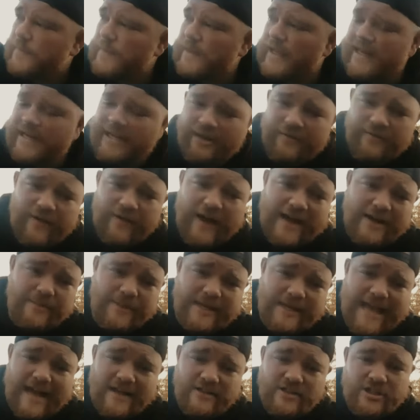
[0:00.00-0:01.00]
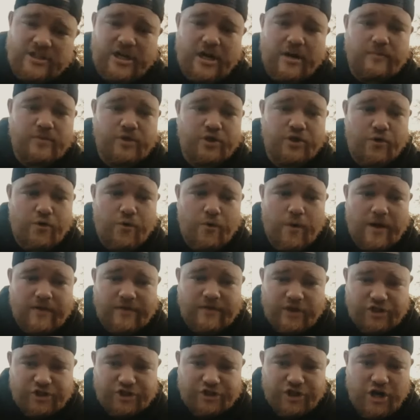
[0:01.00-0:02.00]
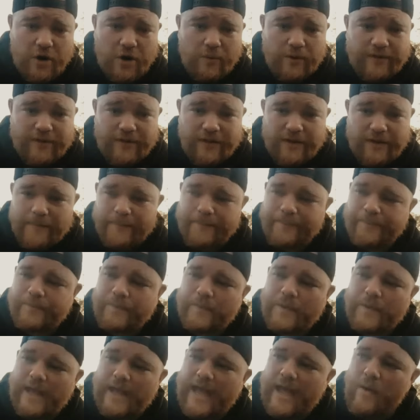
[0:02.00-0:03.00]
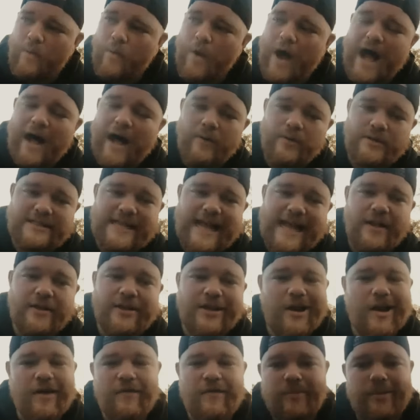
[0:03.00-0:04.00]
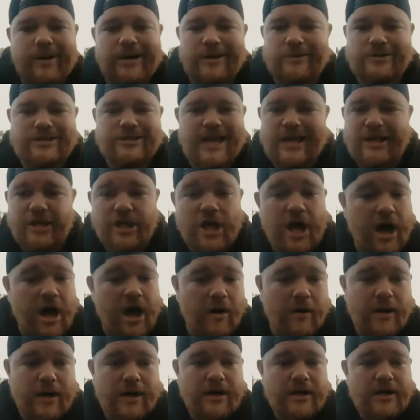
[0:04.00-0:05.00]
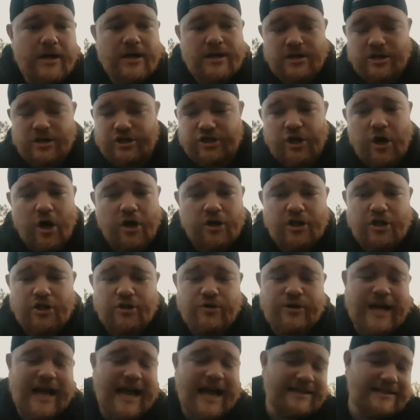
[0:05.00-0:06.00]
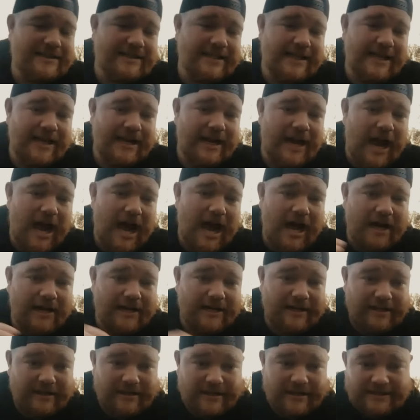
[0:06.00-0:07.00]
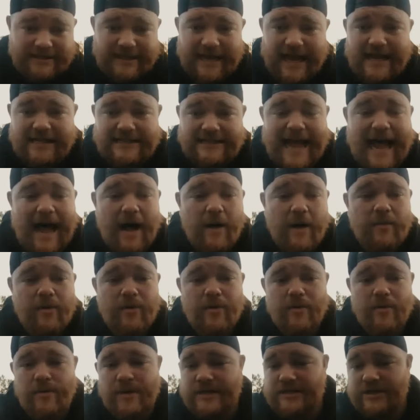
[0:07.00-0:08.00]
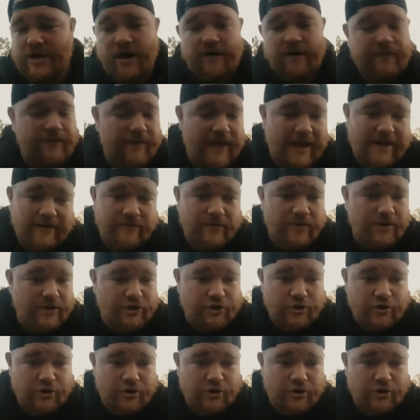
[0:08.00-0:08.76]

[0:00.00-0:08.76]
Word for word: and he invited me out to come do this show with him. And while I was out there, everybody was like, "Yo, the song that you guys did on this guy's album is our favorite